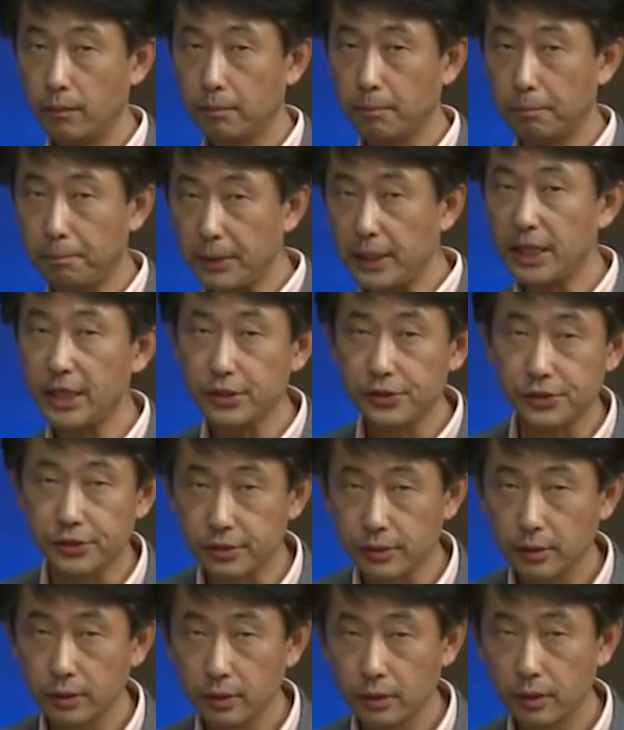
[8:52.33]
B
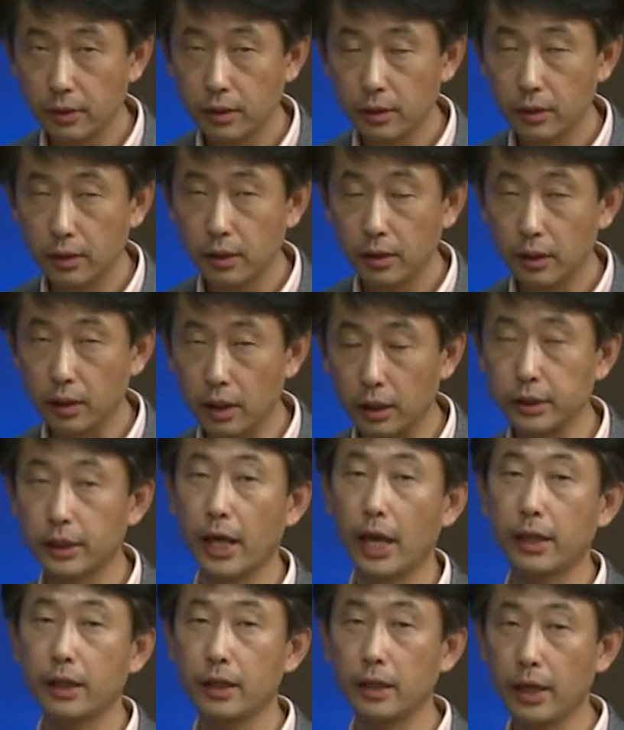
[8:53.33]
is
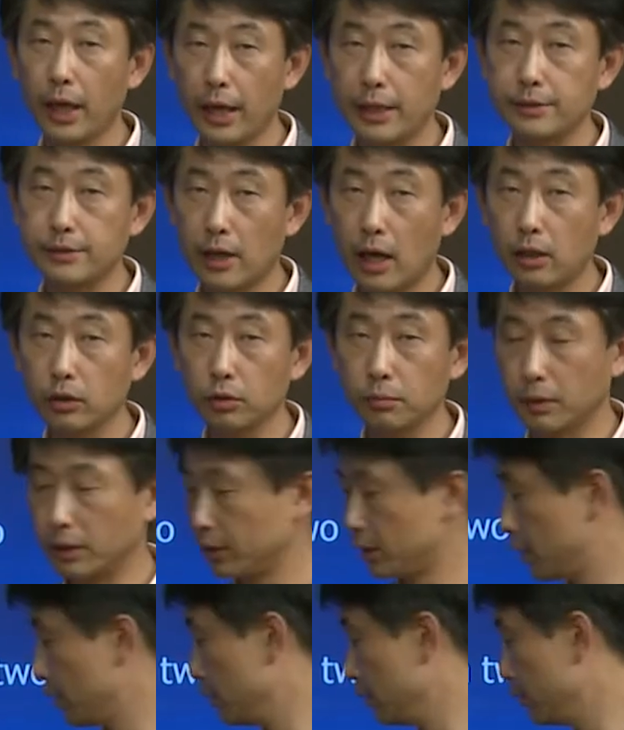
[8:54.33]
attacking A's argument?